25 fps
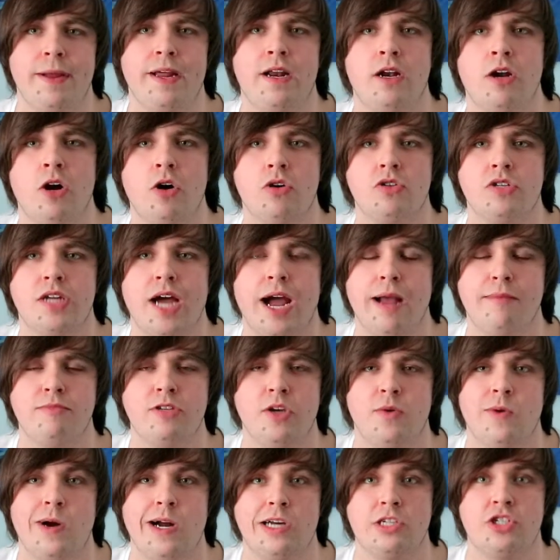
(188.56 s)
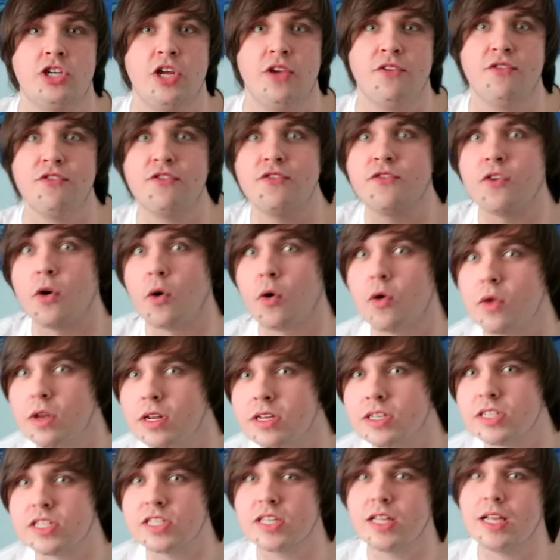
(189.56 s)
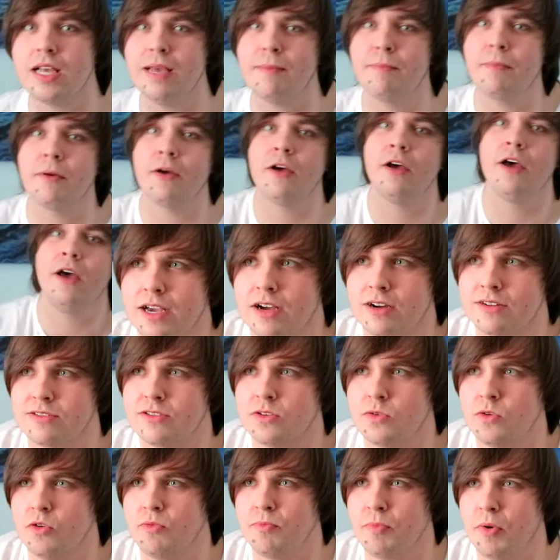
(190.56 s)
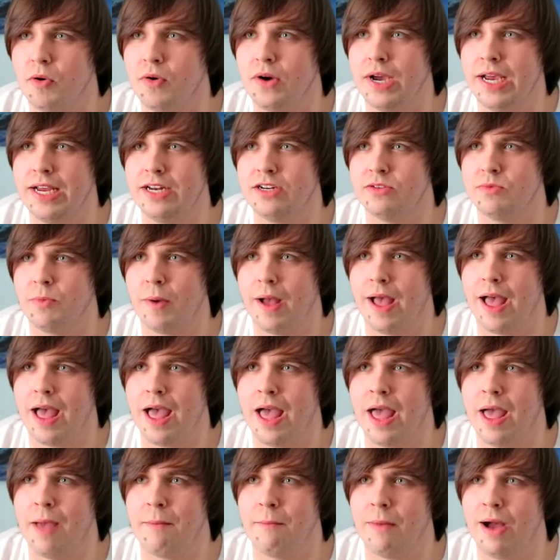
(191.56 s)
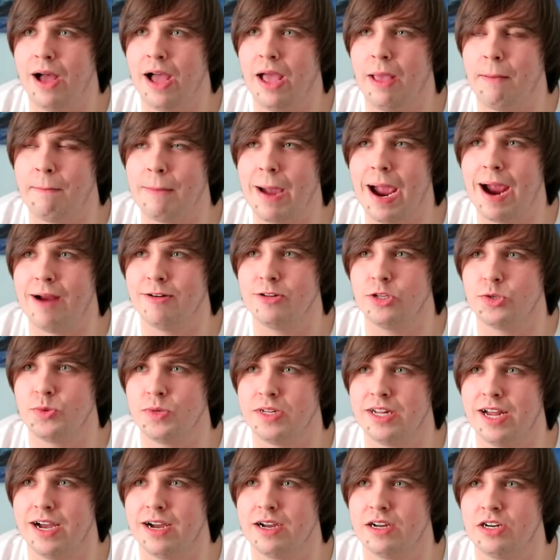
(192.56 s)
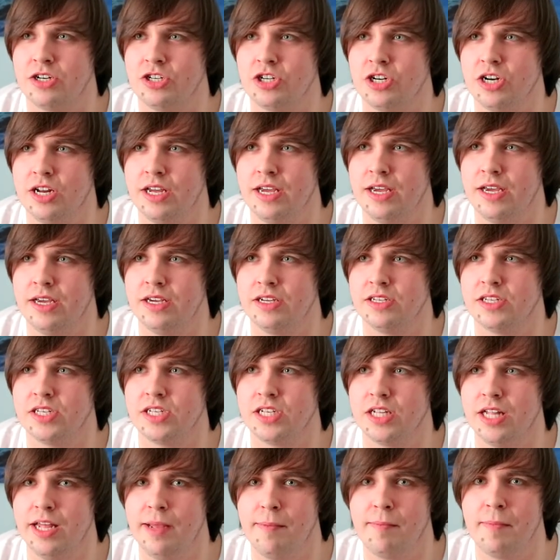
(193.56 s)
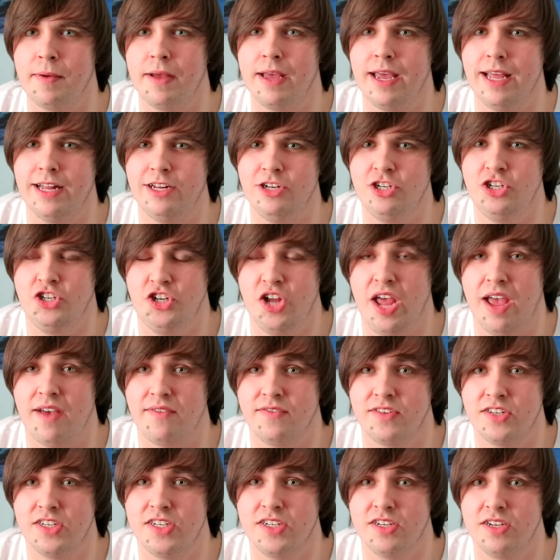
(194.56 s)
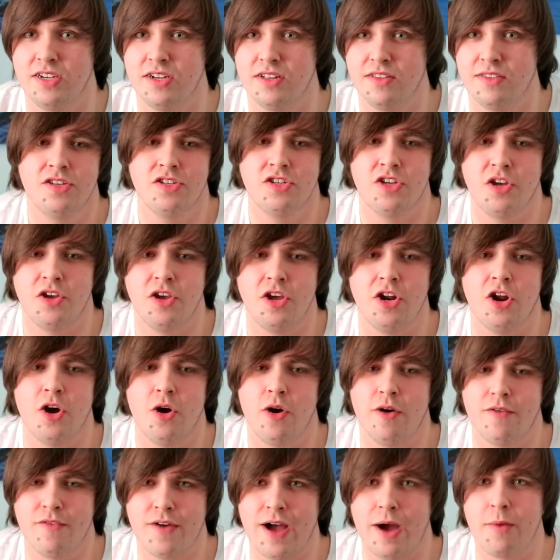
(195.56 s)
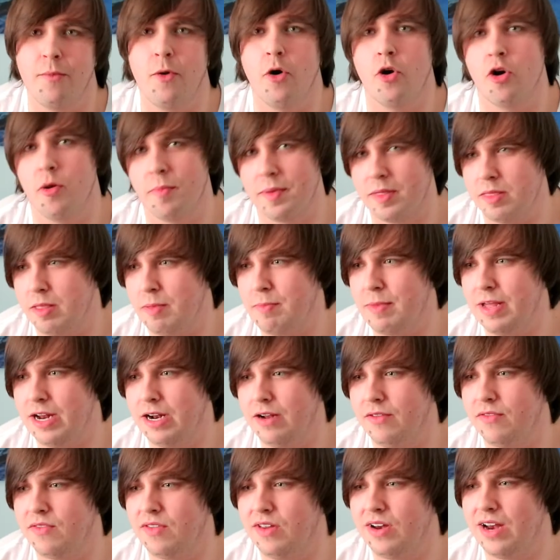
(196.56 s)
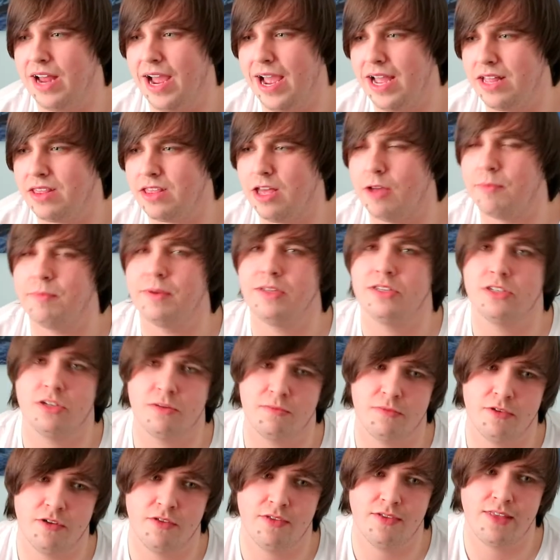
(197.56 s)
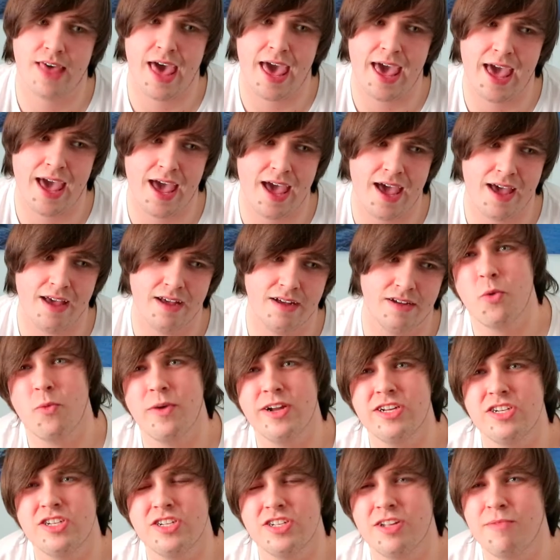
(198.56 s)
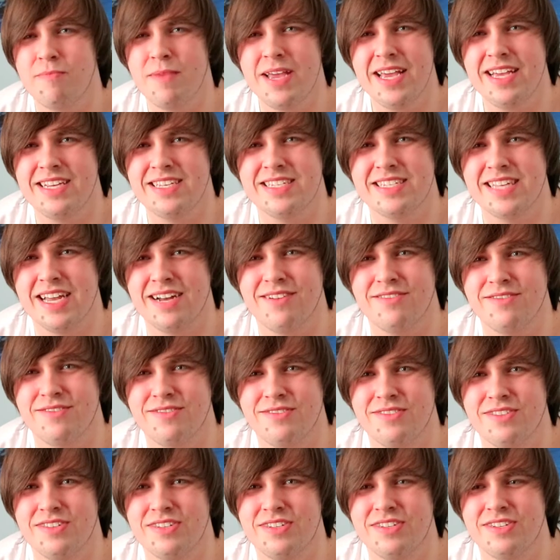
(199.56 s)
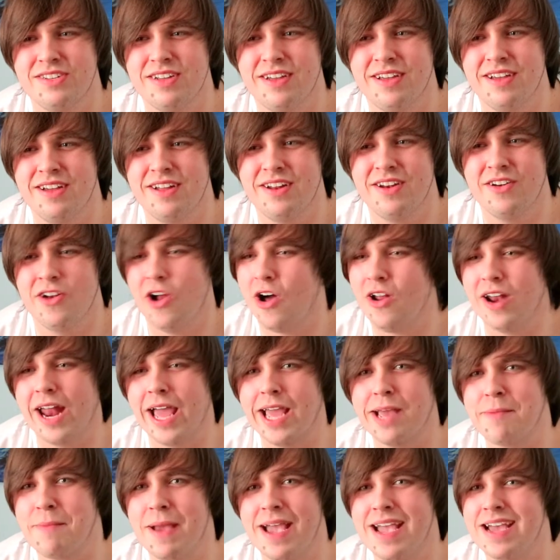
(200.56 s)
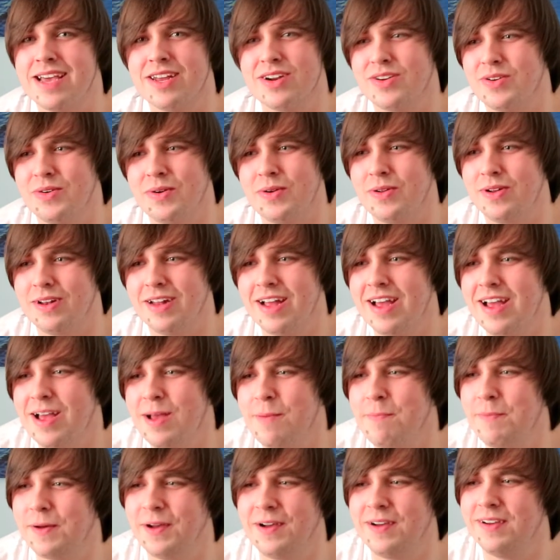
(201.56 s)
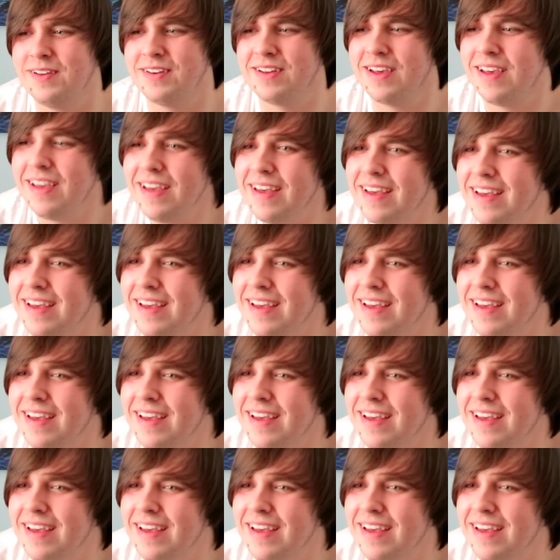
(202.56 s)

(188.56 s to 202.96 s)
me a long time to actually fall asleep. It got to a point where my parents would actually sleep in shifts. So, you know, if I woke up in the middle of the night, there'd be someone there. Which to me sounds not like me at all, but